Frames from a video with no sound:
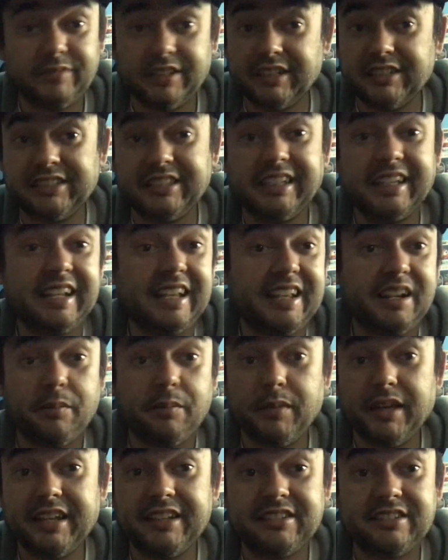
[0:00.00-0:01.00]
Disney
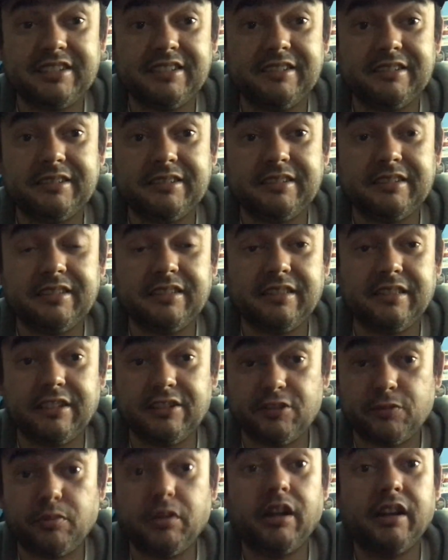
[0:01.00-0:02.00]
animation,
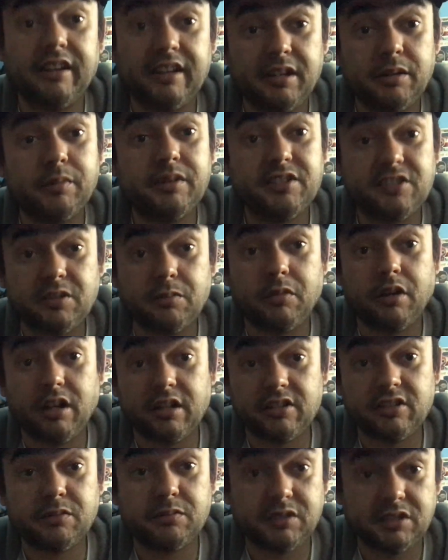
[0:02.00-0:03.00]
there's probably going to be some
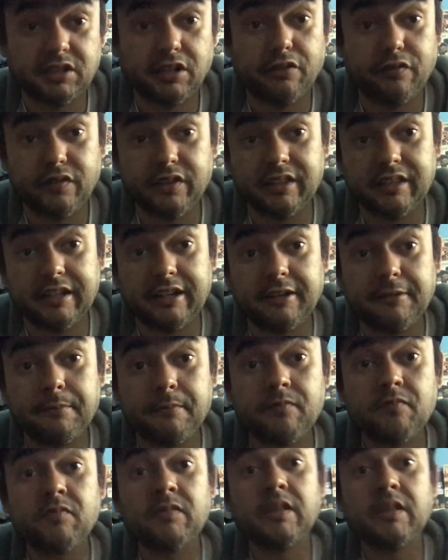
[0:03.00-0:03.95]
awesome stuff in there.